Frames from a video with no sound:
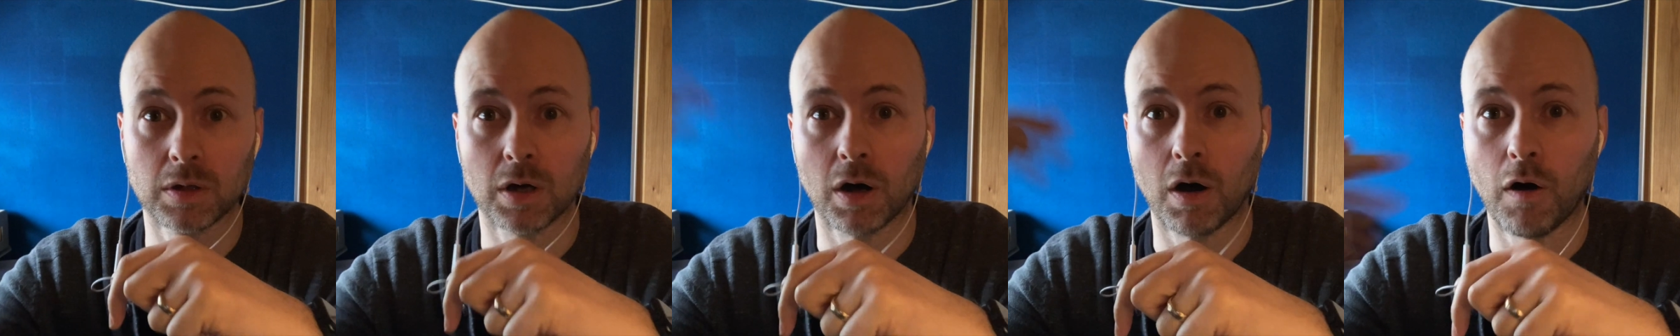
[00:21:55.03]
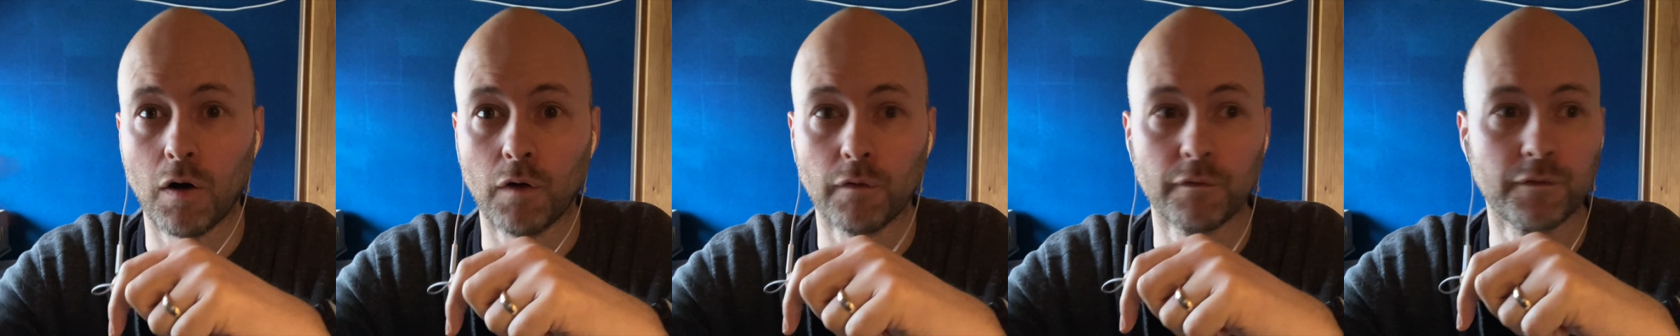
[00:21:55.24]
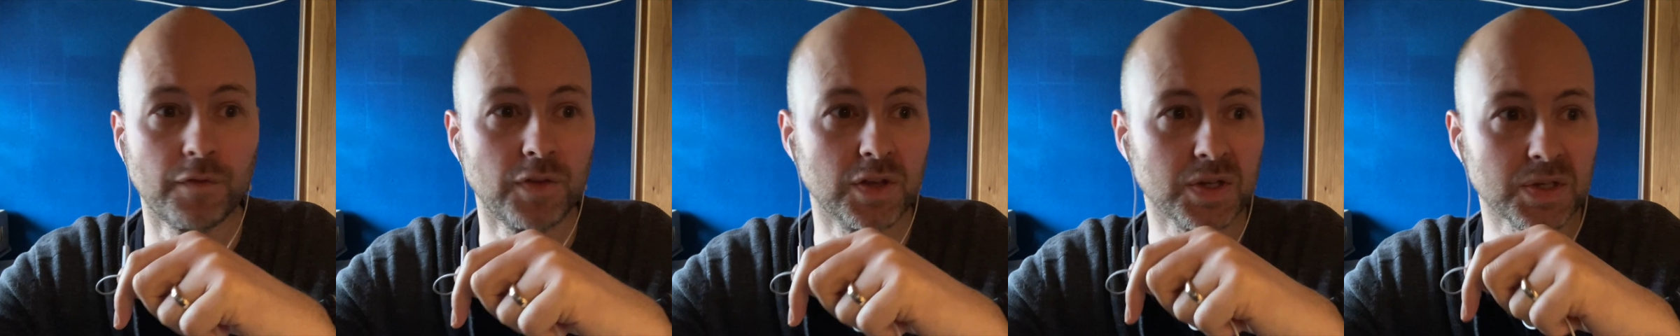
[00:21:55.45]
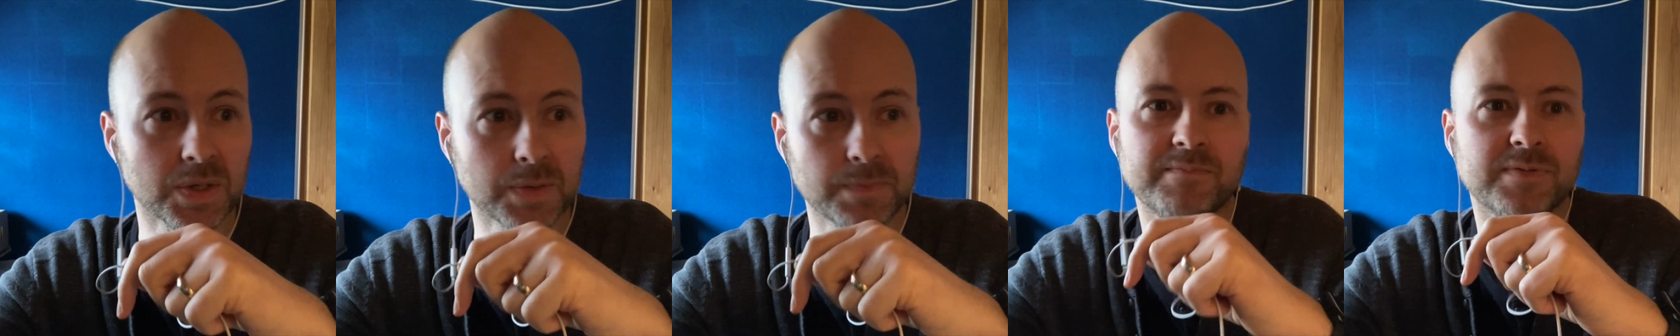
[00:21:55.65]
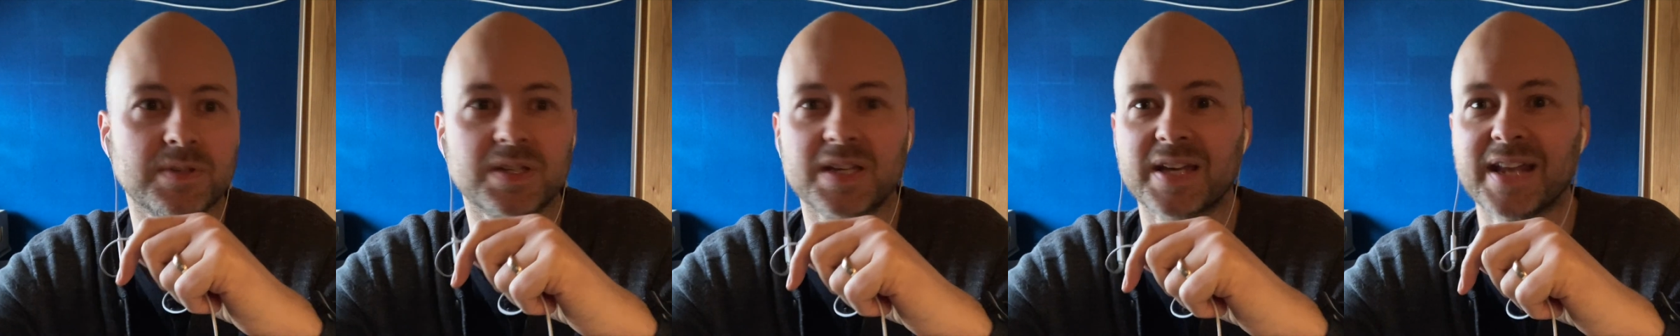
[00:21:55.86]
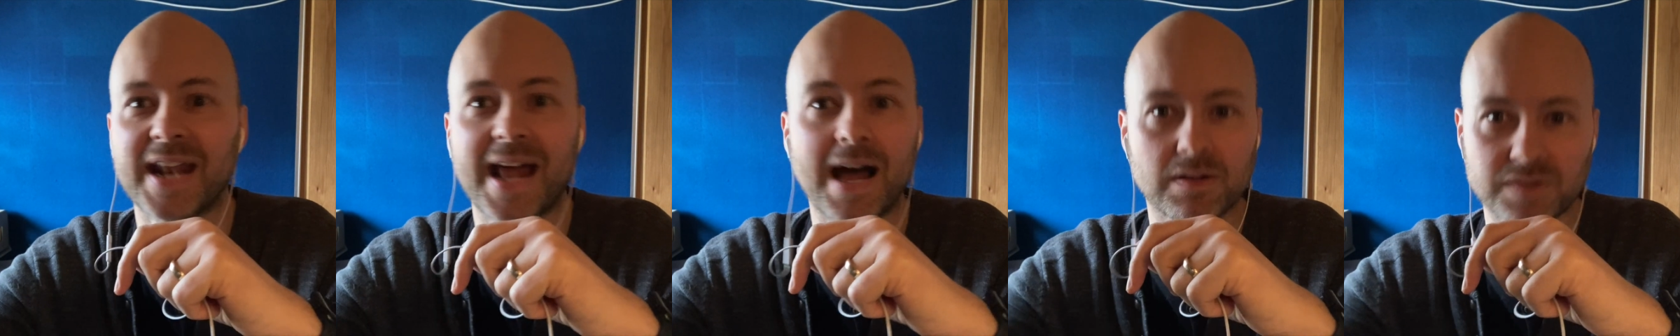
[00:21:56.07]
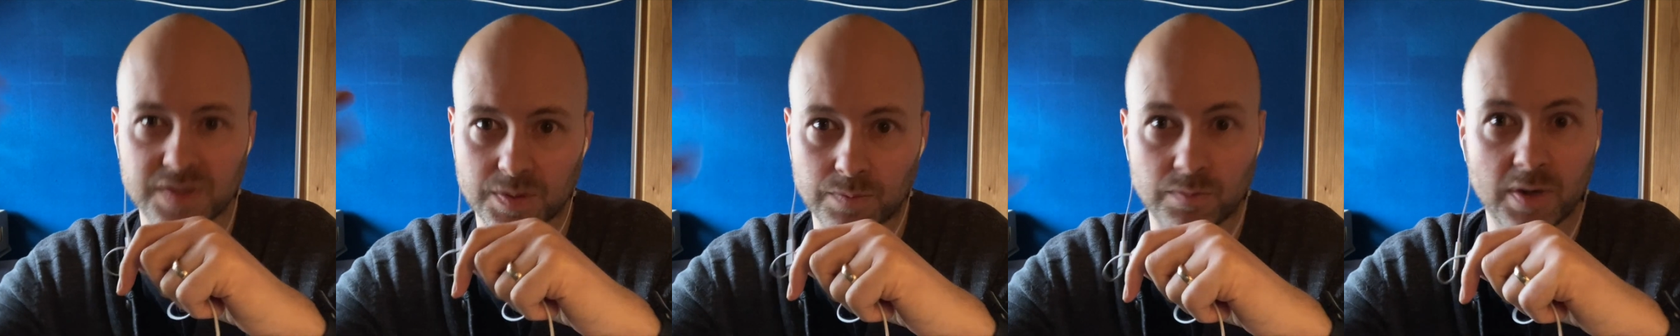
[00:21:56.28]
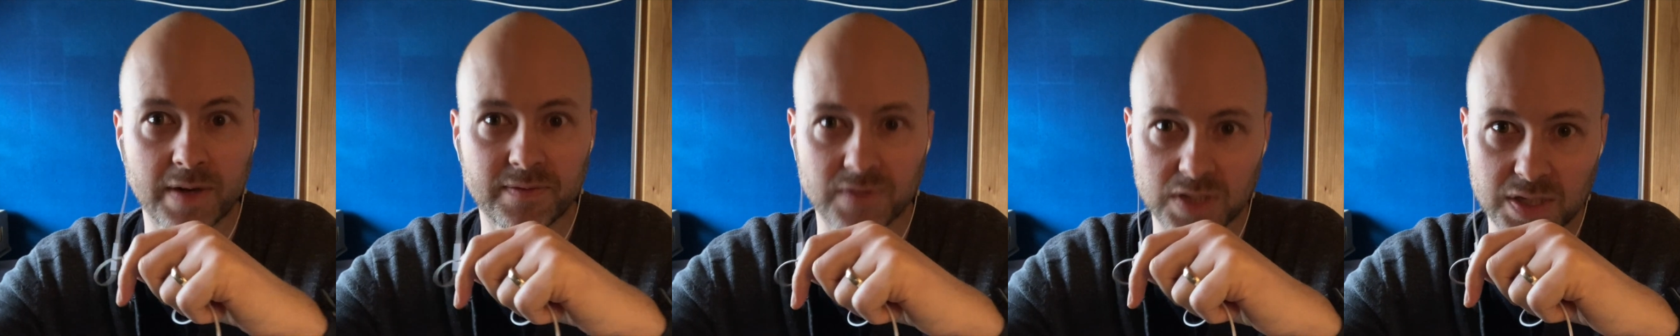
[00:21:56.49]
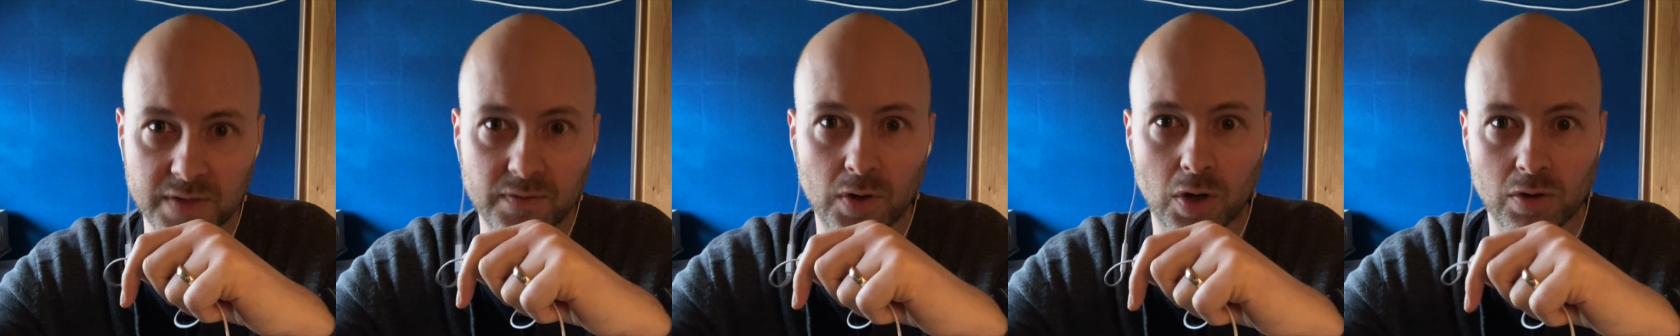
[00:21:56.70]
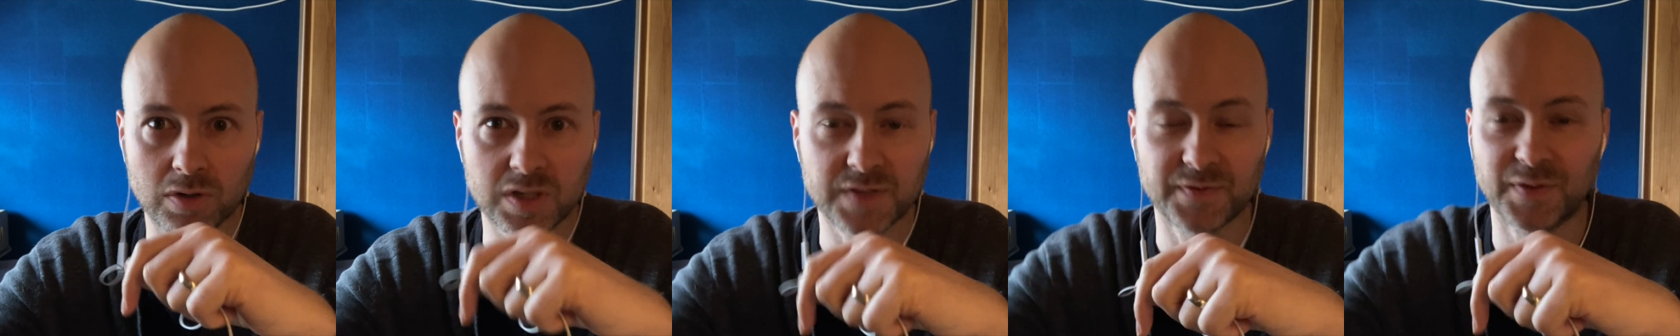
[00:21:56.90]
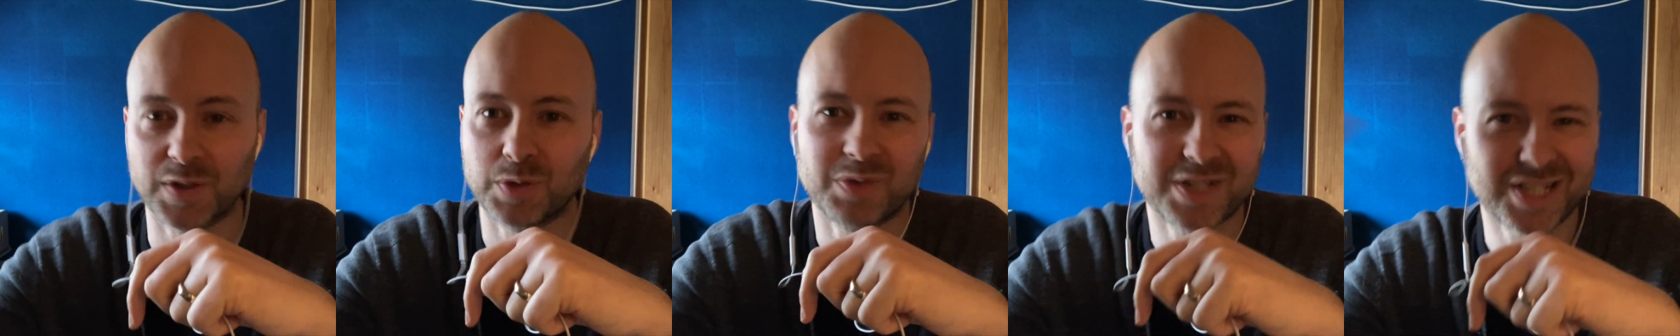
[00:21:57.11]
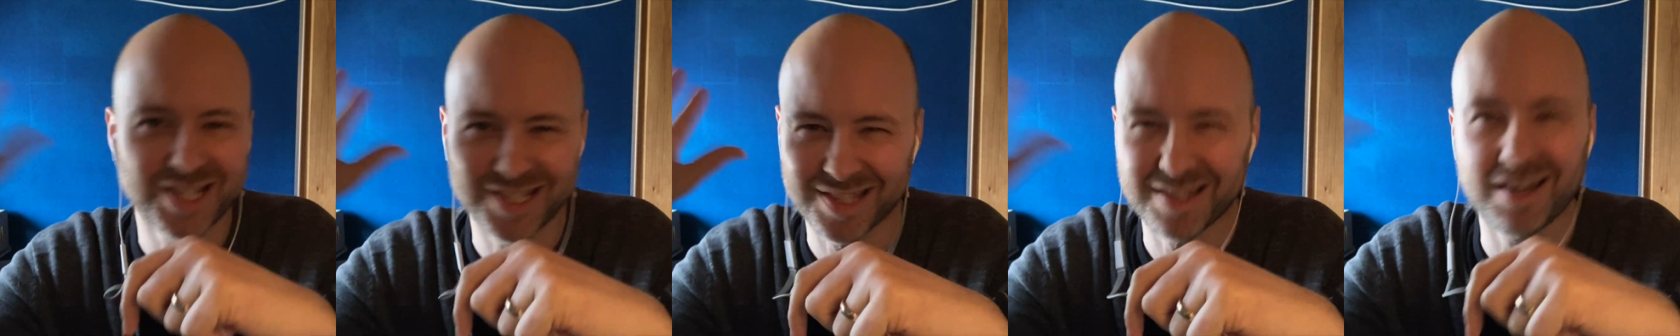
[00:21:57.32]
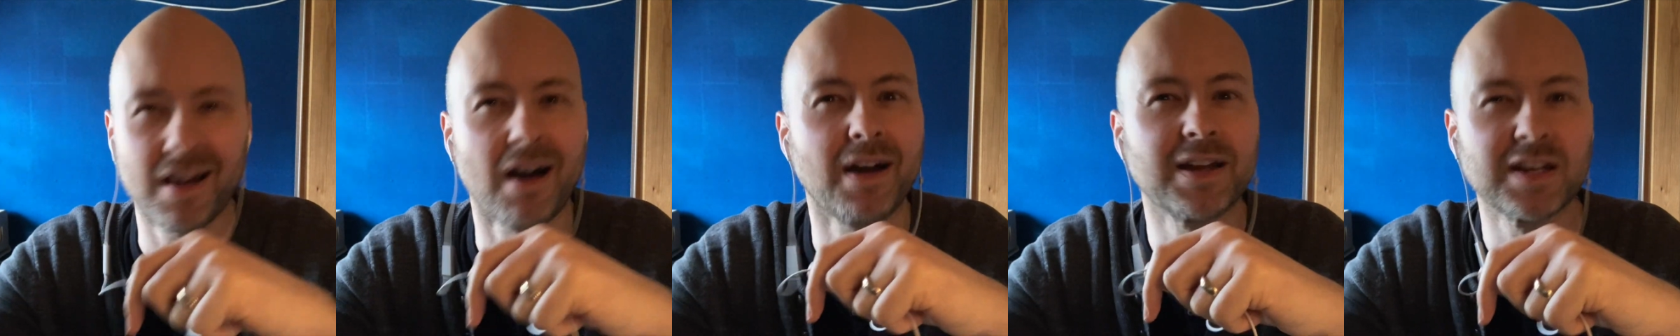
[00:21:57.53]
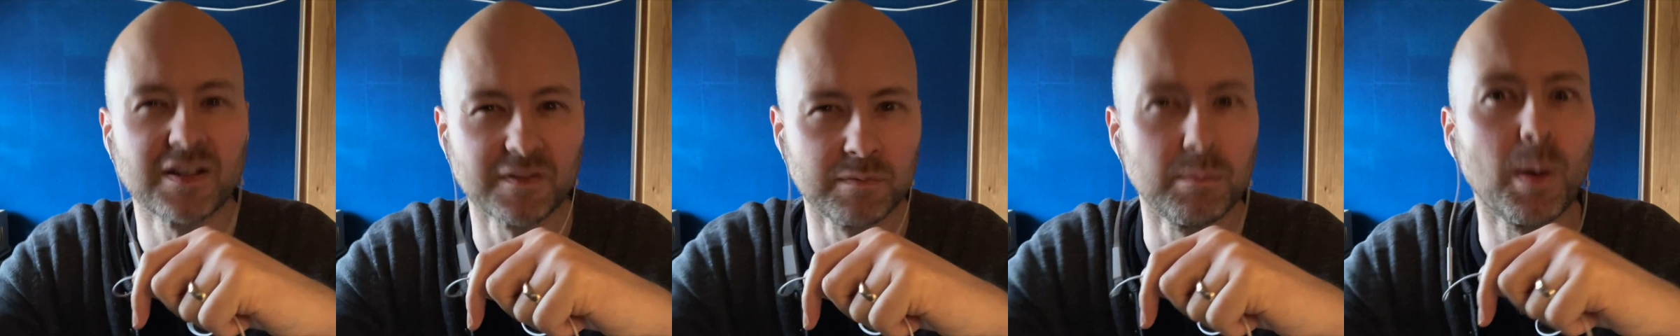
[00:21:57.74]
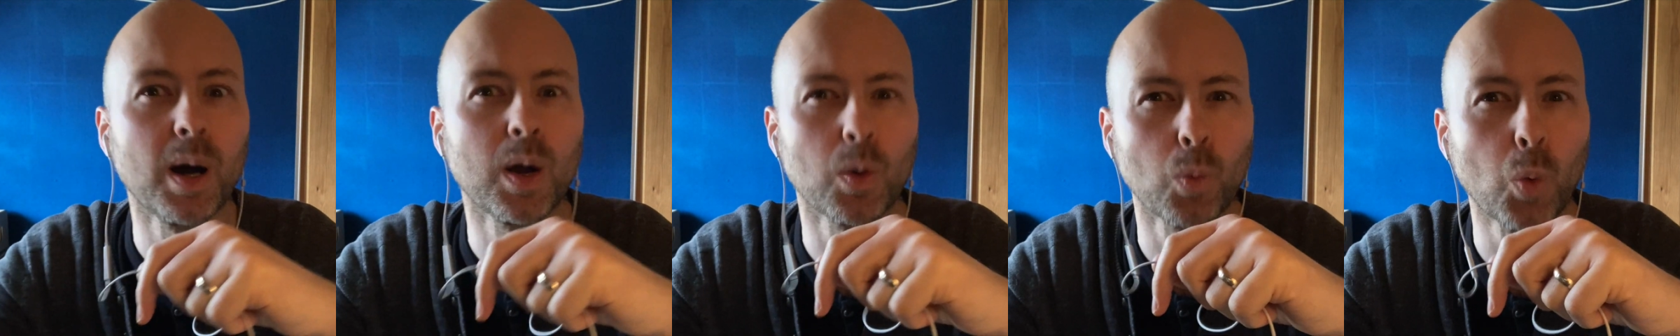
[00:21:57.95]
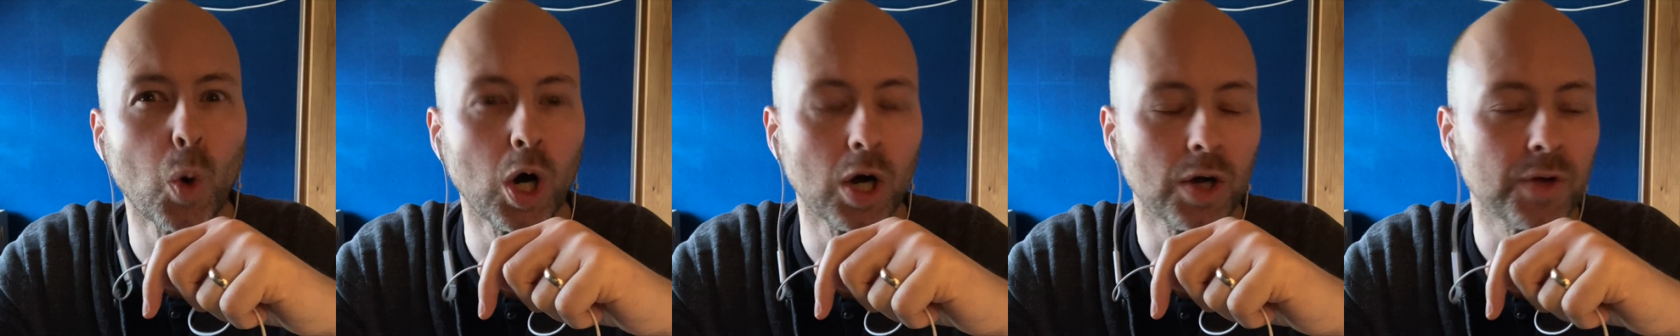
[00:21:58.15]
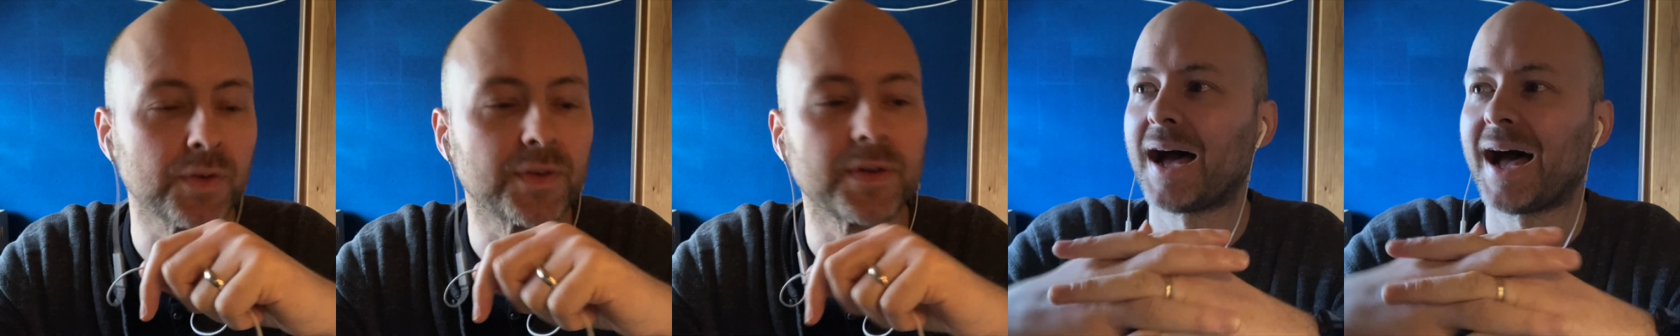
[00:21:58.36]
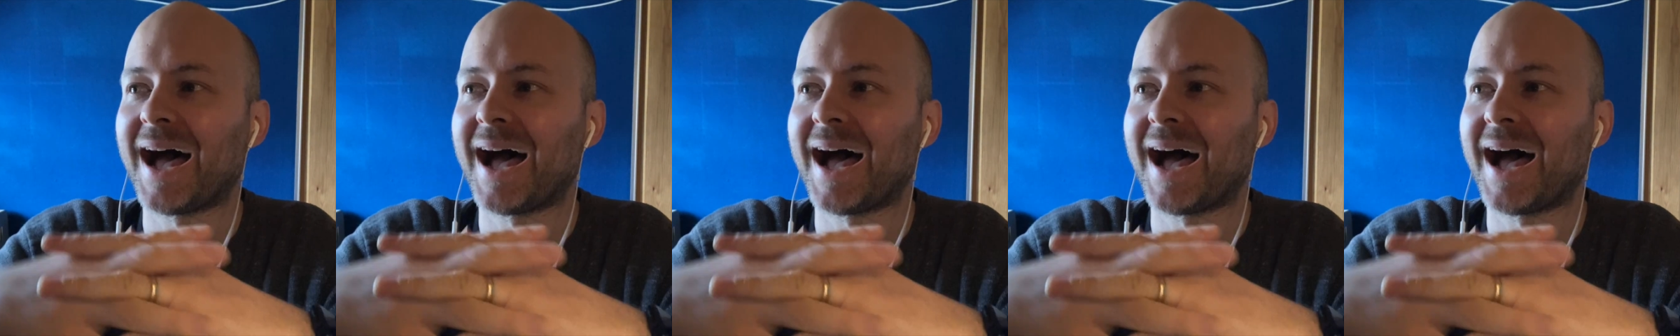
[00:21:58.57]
of the canals and rivers of Oxford, which is kind of my world.